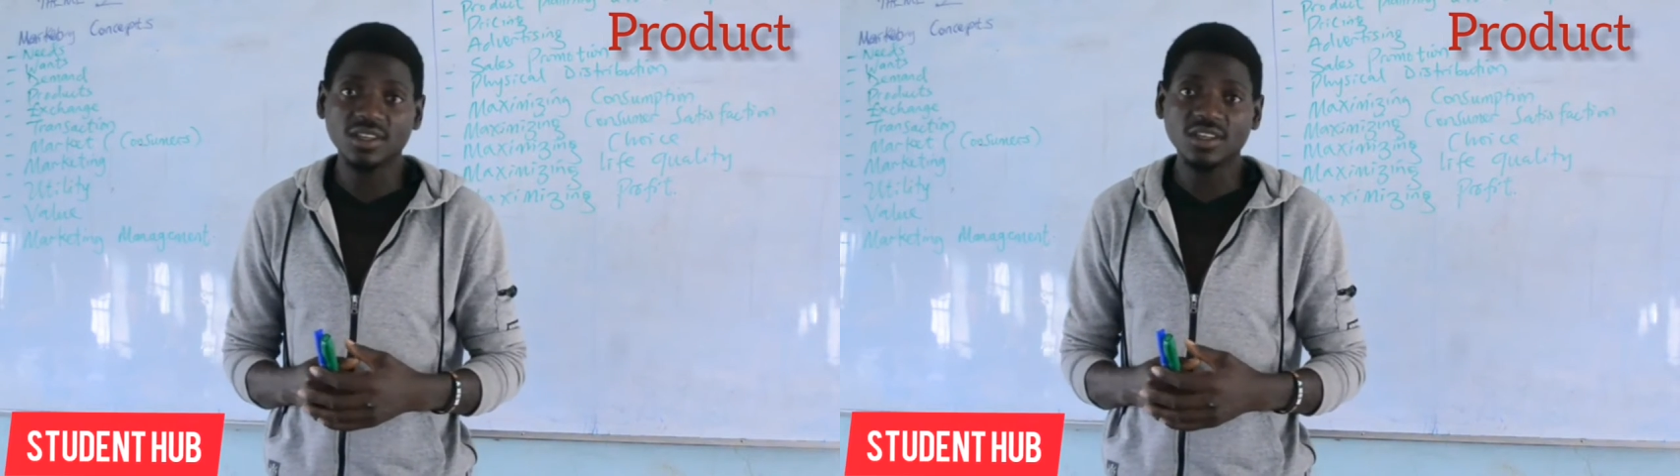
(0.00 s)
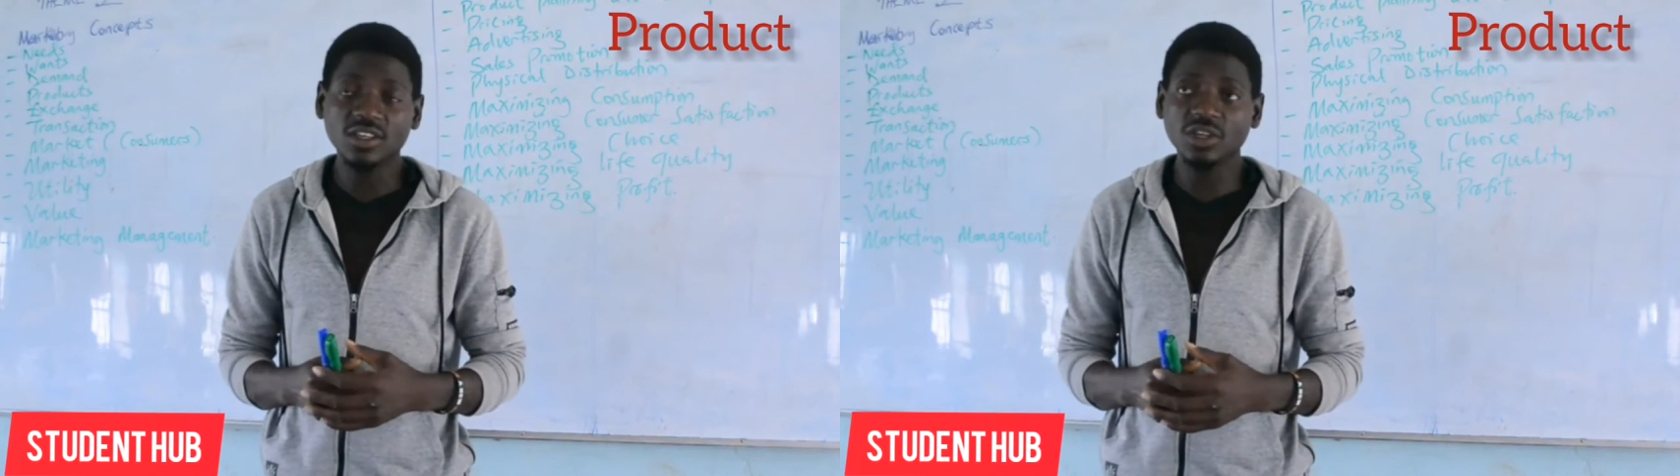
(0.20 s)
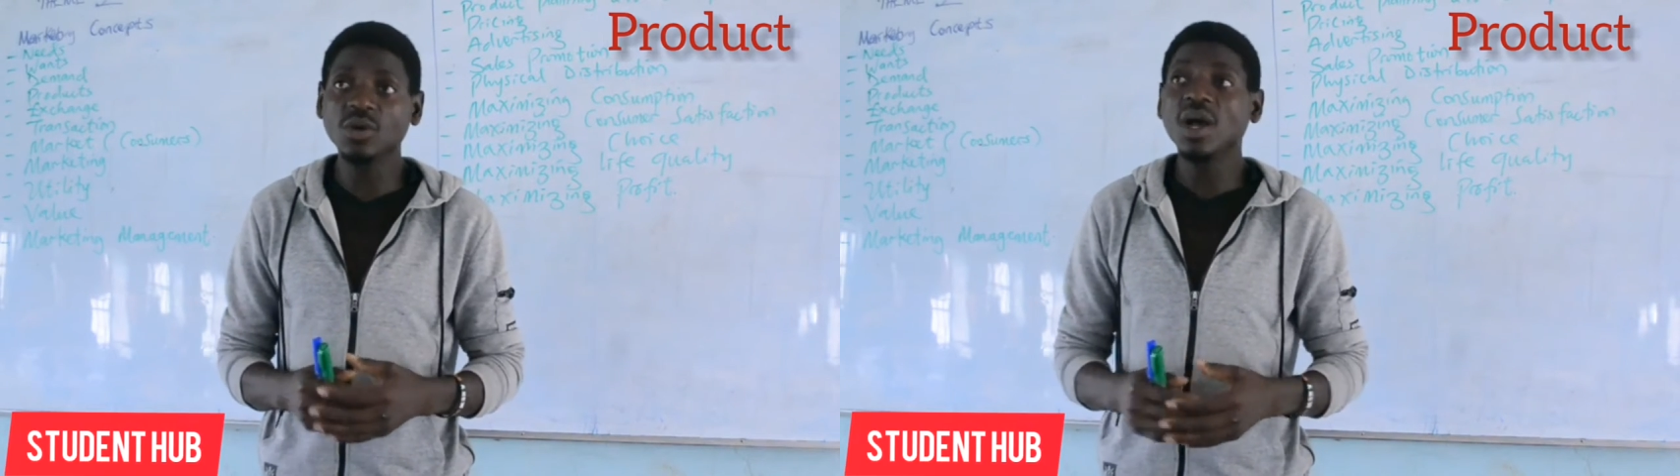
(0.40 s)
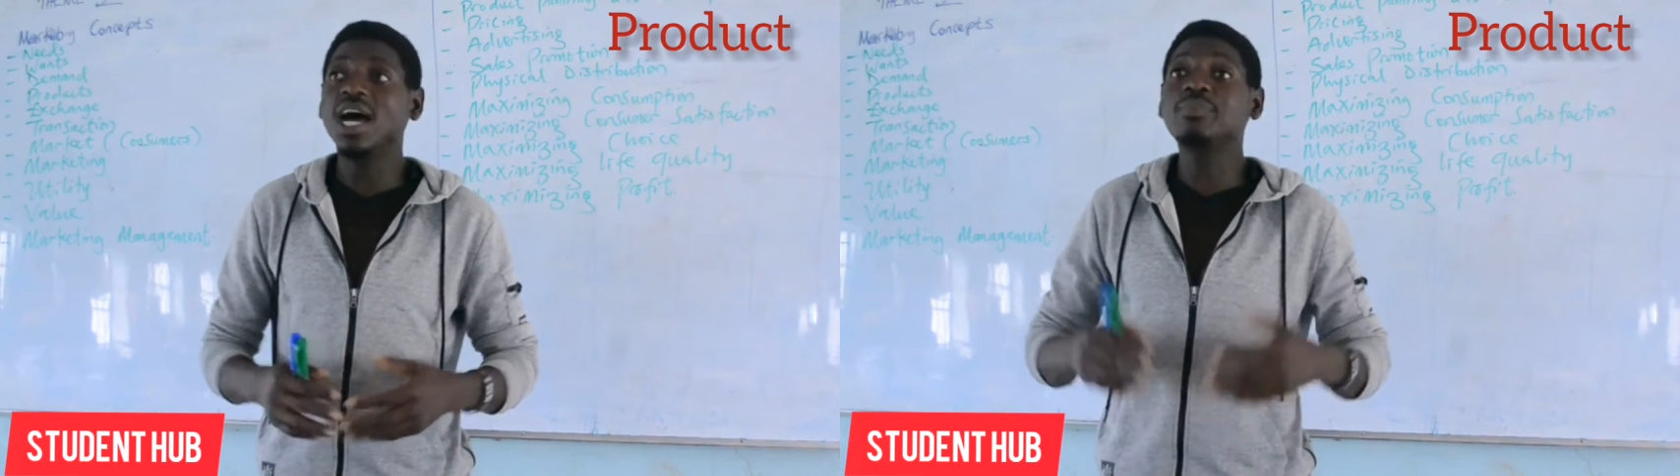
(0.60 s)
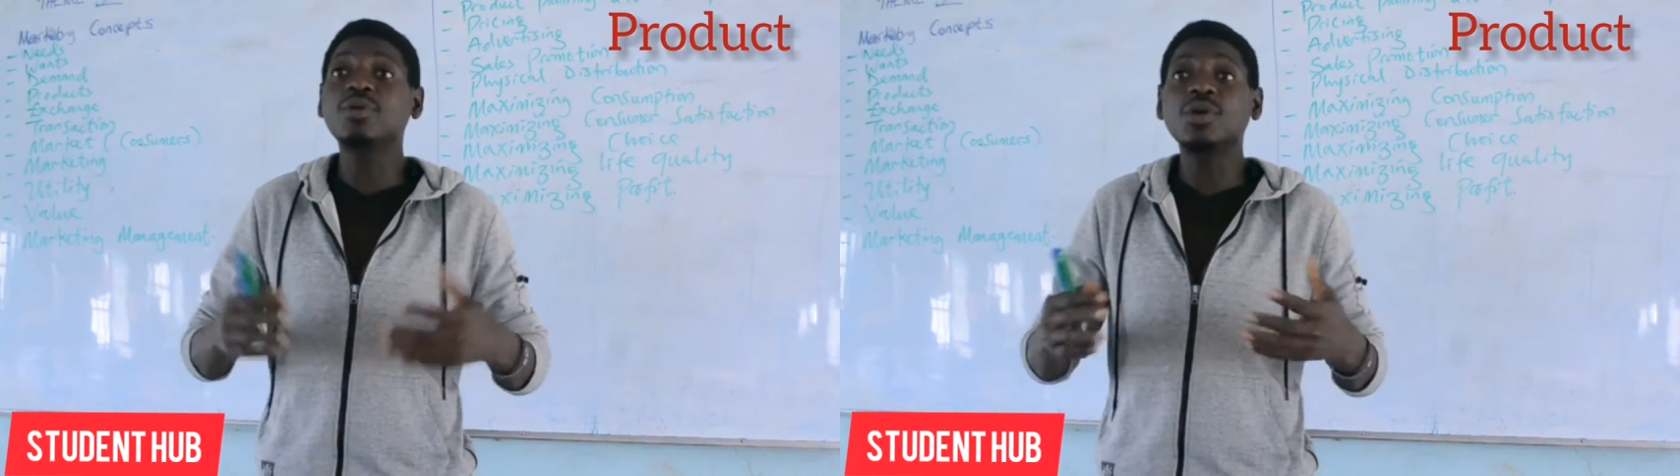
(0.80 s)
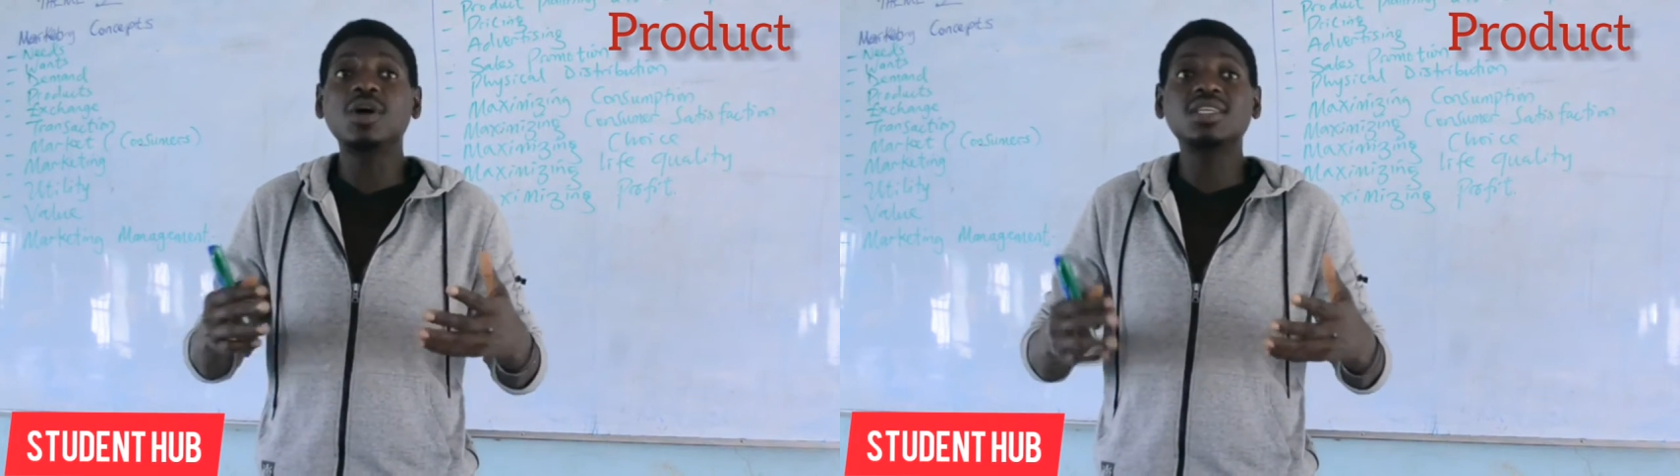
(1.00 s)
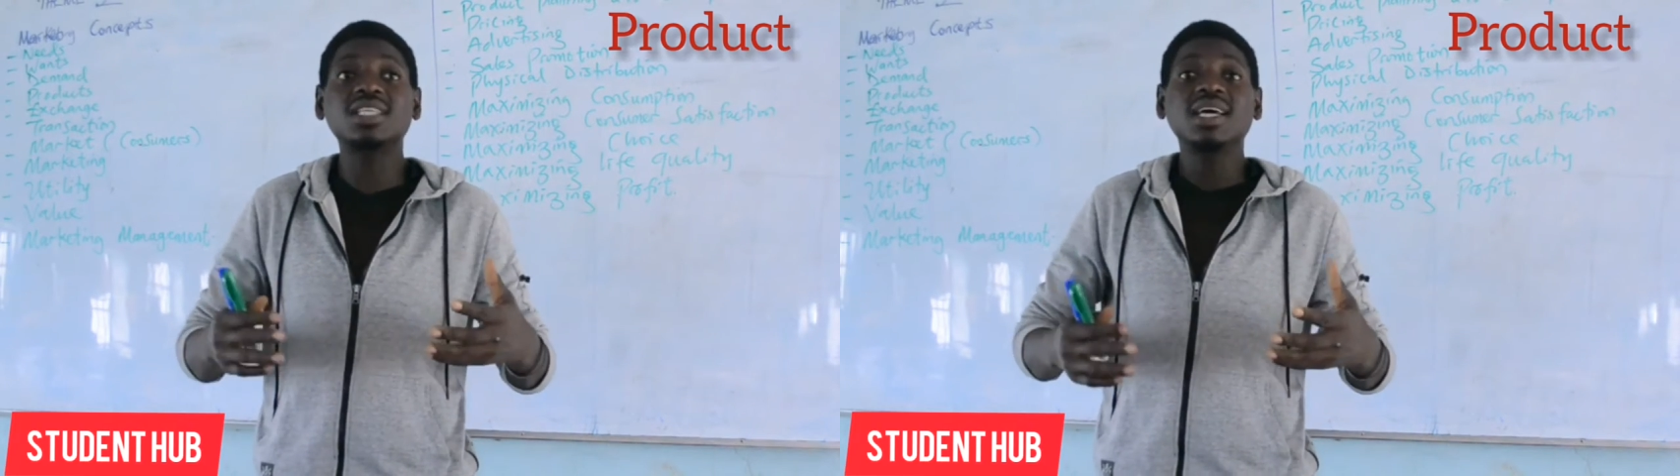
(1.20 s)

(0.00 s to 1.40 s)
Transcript: And product